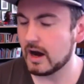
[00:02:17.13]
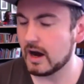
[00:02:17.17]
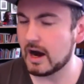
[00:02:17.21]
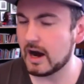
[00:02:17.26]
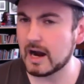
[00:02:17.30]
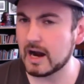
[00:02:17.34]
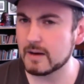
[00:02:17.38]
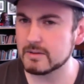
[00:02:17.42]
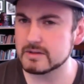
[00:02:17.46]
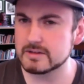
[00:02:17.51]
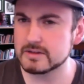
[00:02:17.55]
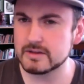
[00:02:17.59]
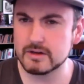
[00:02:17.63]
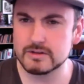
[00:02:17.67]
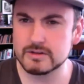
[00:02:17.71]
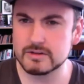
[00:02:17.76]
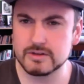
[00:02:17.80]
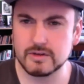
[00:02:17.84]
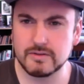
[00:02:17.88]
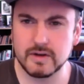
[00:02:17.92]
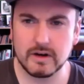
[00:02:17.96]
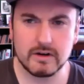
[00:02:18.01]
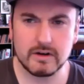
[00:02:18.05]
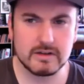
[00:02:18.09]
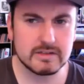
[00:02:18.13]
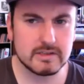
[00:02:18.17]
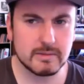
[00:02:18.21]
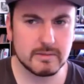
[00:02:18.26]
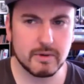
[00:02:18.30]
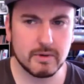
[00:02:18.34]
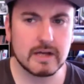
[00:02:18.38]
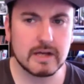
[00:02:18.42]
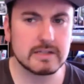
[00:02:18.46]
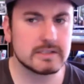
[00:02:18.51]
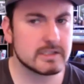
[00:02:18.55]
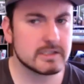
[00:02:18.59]
I was also very
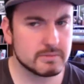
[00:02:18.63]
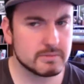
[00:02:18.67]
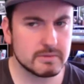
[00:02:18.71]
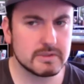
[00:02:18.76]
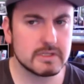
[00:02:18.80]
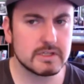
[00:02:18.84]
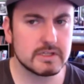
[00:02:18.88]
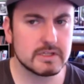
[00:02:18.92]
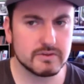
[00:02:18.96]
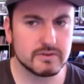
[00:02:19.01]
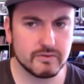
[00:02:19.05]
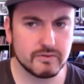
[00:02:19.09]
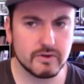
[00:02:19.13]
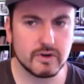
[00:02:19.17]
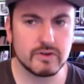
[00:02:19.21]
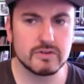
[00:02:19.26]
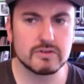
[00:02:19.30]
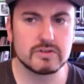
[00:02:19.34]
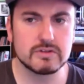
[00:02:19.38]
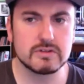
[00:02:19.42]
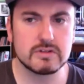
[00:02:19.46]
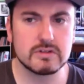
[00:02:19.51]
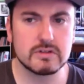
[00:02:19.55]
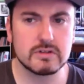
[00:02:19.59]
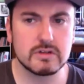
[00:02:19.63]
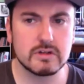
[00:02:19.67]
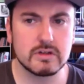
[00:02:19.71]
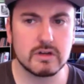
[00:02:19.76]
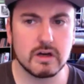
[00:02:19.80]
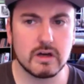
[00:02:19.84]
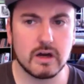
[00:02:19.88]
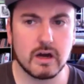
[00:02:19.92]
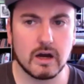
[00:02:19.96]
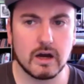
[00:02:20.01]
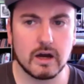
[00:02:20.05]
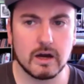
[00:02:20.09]
surprised. This was his first
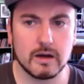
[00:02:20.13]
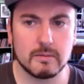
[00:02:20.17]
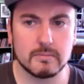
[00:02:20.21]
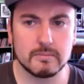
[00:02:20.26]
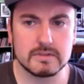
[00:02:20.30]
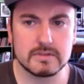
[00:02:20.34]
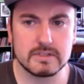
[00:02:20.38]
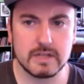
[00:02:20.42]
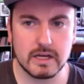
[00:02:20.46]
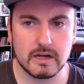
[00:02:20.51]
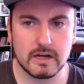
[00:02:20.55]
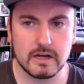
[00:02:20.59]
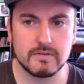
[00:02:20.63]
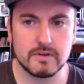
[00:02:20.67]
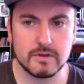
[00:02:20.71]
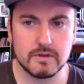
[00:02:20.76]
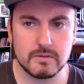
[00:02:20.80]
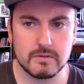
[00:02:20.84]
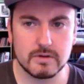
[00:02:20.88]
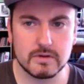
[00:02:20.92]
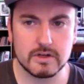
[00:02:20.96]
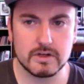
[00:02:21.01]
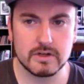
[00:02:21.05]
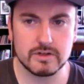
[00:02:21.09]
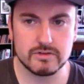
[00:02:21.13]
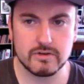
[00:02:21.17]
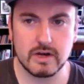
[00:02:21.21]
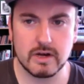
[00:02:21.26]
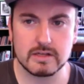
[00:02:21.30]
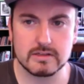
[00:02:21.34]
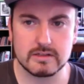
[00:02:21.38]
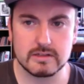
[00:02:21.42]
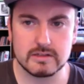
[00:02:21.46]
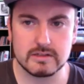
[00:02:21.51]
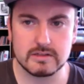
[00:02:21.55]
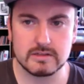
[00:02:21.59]
State of the Union
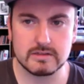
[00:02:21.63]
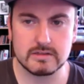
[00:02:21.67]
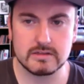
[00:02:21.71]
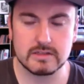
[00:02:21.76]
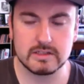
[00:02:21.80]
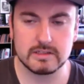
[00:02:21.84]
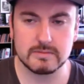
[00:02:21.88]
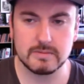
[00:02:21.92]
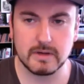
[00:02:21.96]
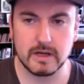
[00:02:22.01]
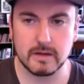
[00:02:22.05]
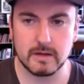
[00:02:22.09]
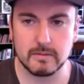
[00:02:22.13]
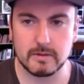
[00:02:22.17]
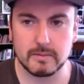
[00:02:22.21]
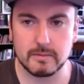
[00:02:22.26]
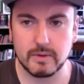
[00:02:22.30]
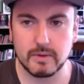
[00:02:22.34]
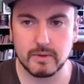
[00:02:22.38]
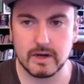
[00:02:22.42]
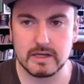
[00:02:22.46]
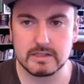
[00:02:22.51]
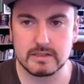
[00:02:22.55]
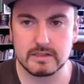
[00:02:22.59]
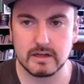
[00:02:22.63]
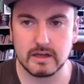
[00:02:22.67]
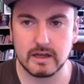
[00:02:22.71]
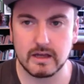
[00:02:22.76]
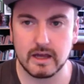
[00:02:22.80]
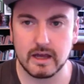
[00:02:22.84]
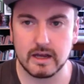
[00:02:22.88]
address since becoming president.